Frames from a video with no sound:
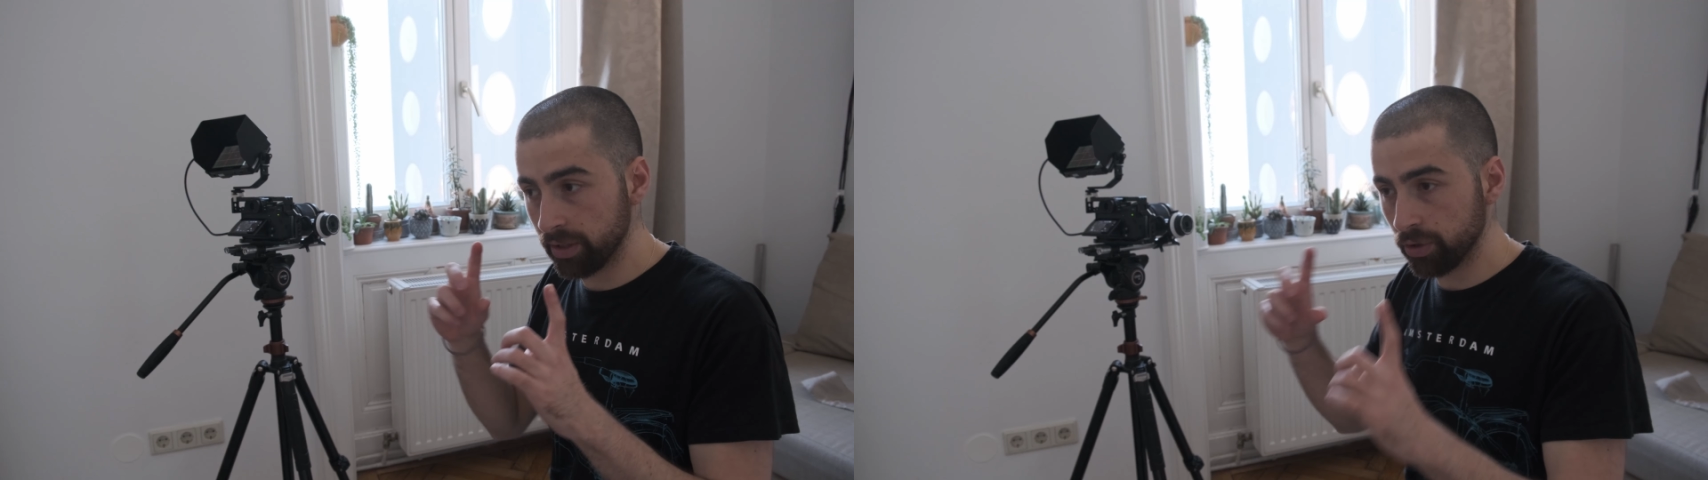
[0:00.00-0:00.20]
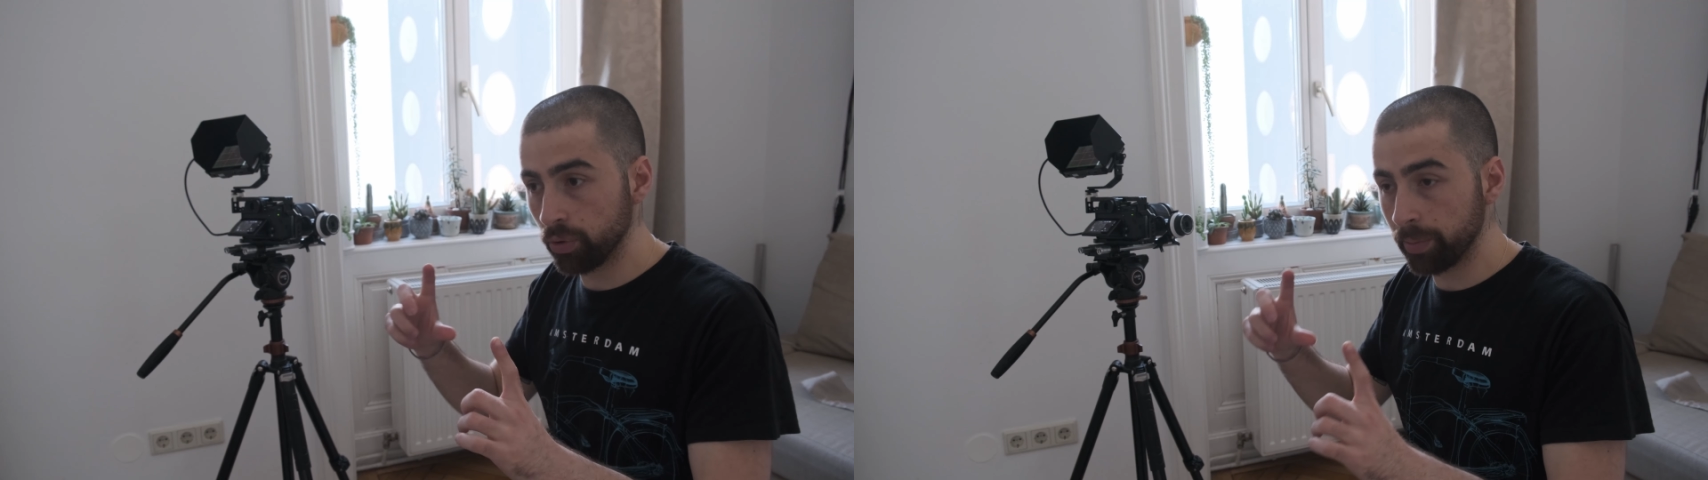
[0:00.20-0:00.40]

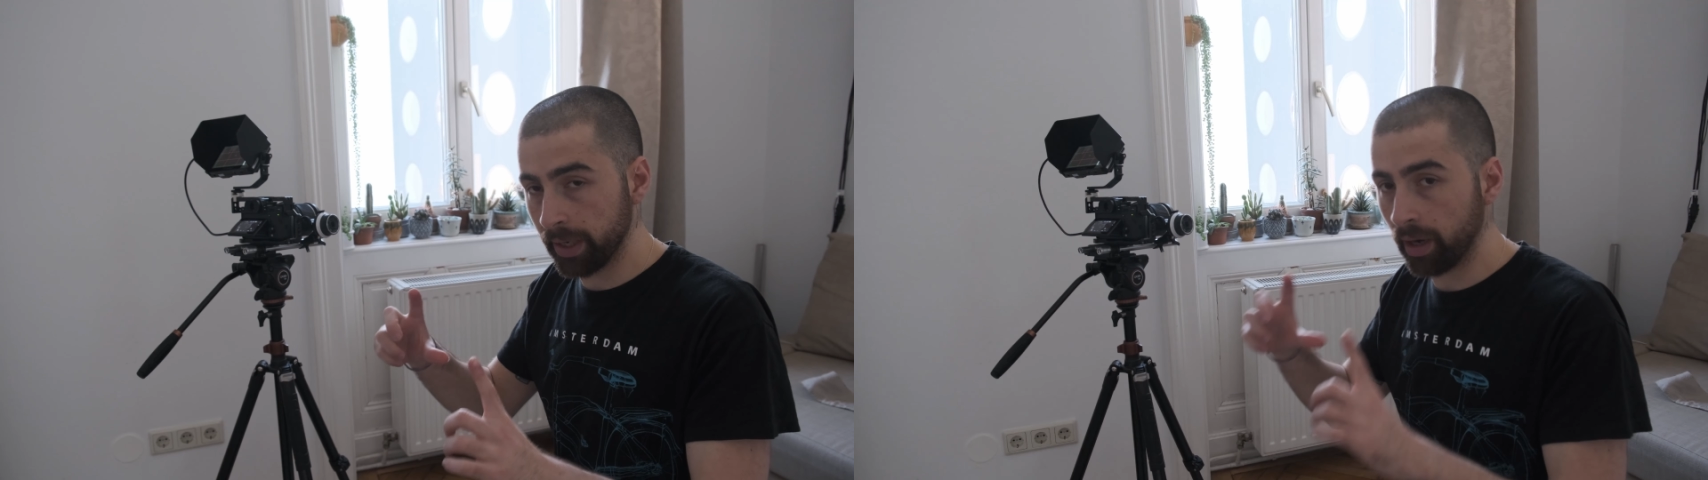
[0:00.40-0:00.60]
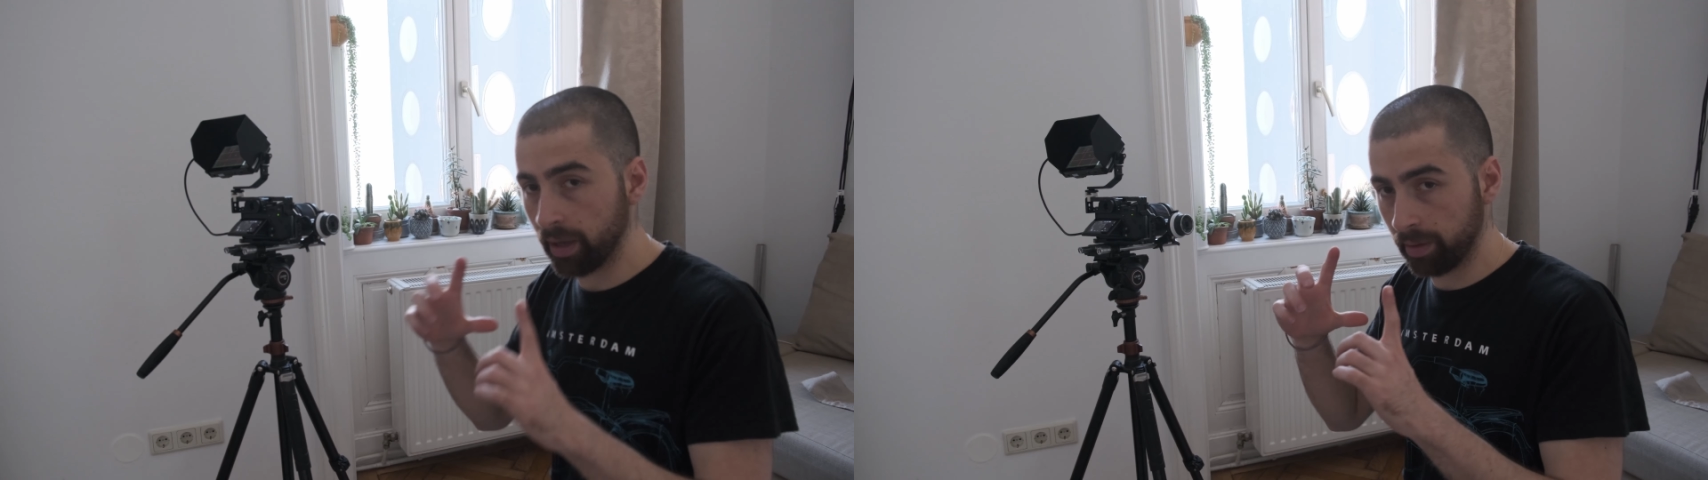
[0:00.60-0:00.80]
zoom
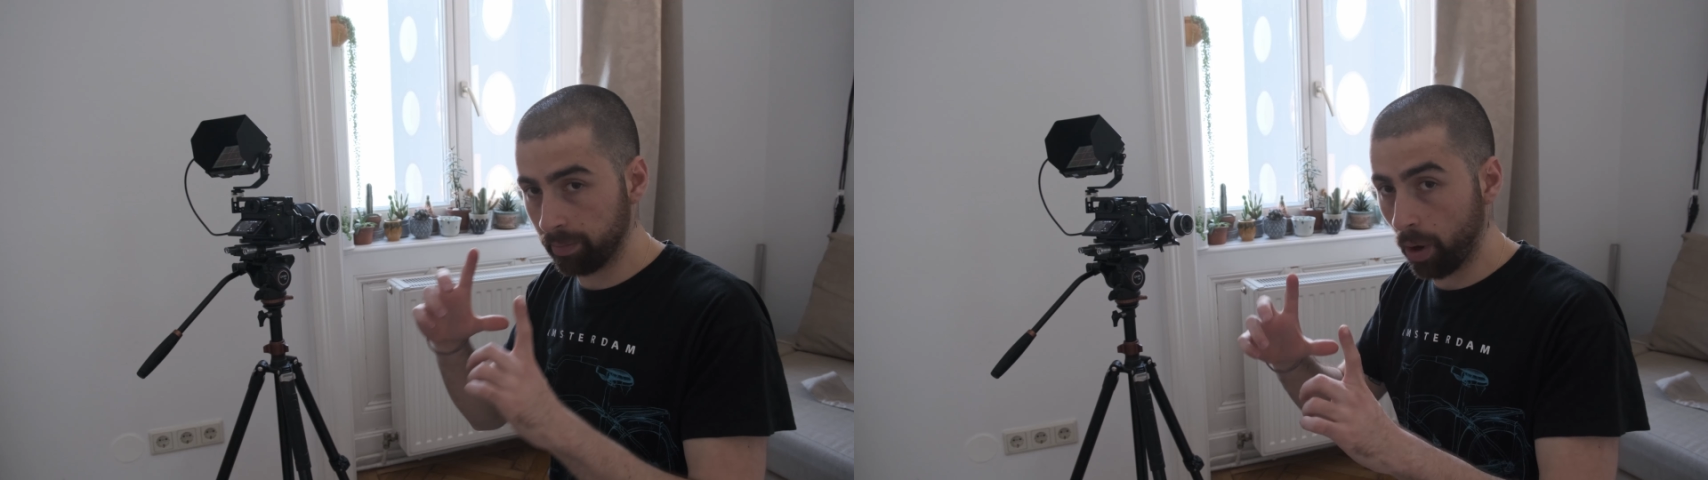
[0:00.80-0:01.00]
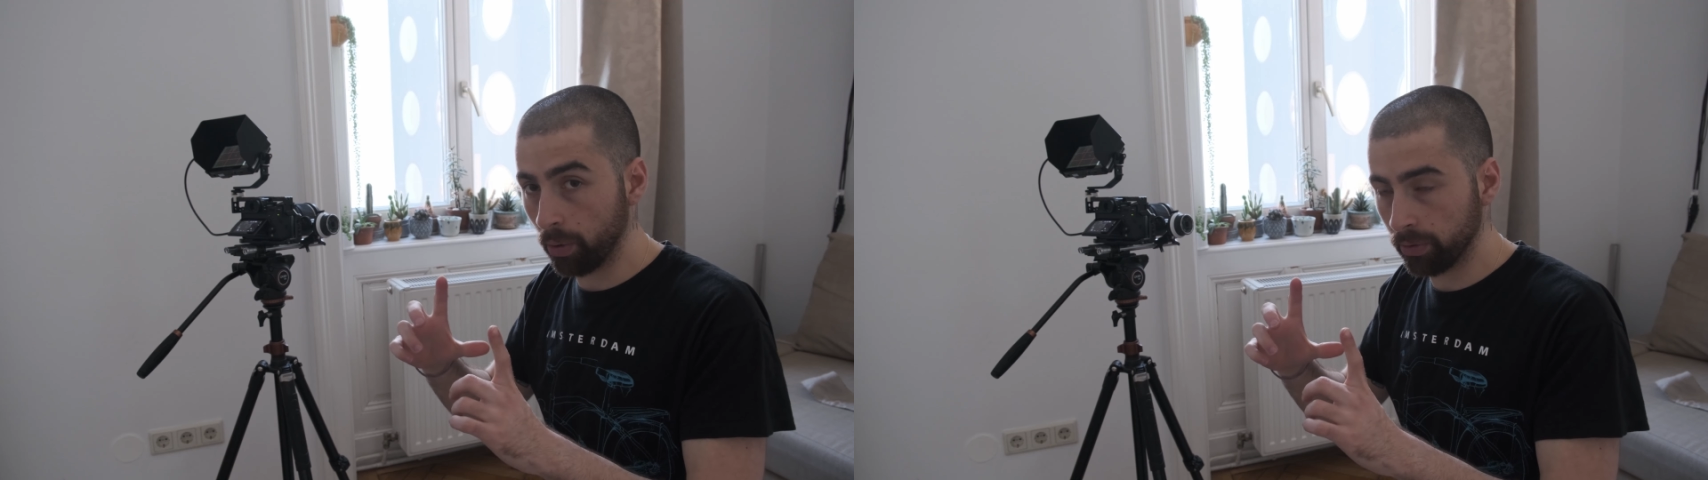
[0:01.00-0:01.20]
in
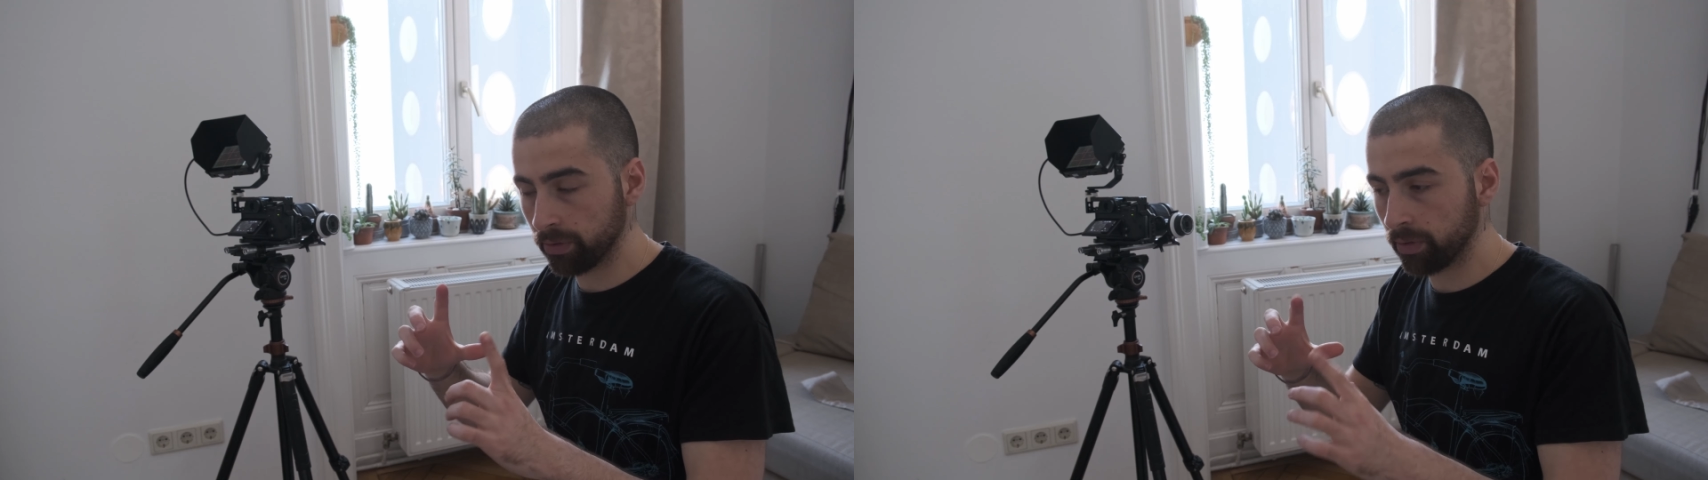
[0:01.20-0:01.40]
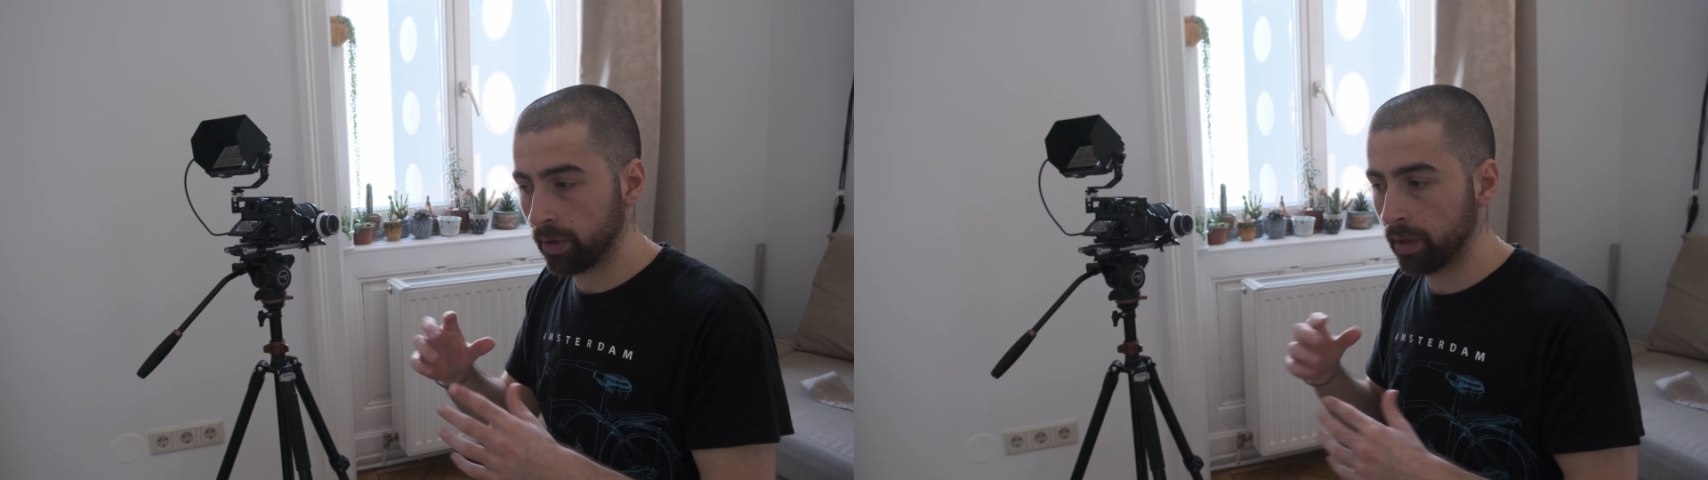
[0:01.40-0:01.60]

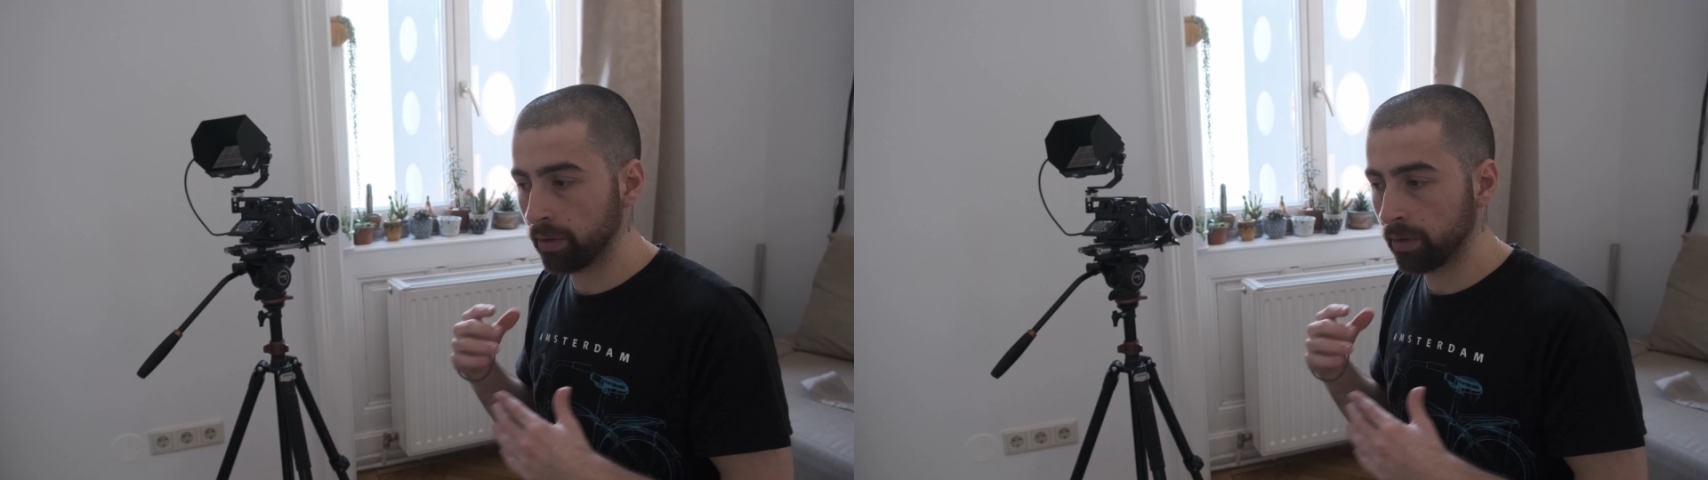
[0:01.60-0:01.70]
post